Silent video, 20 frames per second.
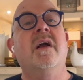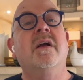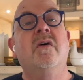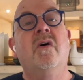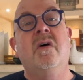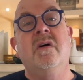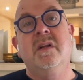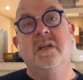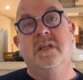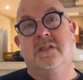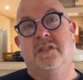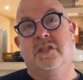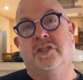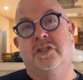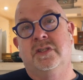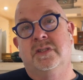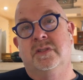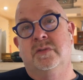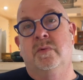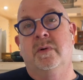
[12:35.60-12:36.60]
iconic
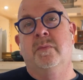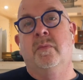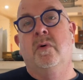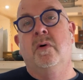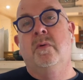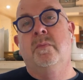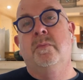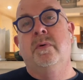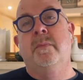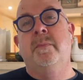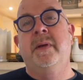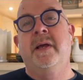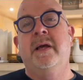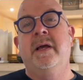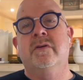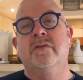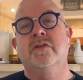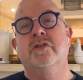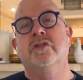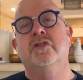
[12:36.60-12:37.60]
dishes Raymond
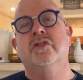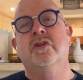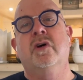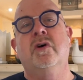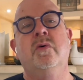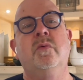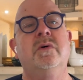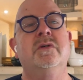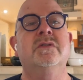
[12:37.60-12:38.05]
prepared on the show